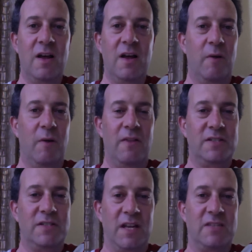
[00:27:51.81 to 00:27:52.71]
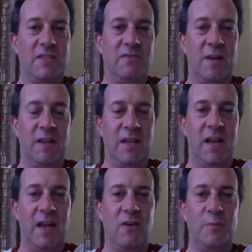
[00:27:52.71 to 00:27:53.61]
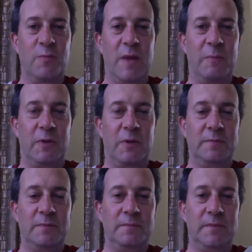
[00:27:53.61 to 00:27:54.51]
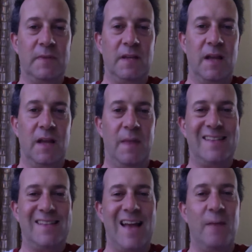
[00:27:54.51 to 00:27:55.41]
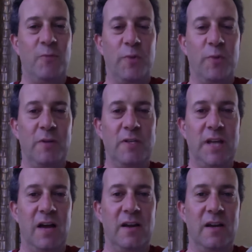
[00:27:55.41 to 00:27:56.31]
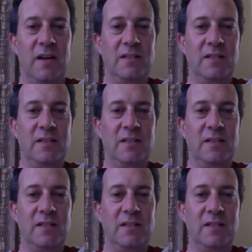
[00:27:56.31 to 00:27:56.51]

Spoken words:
but rather just indiscriminately hitting a group of people. And that's not appropriate police conduct.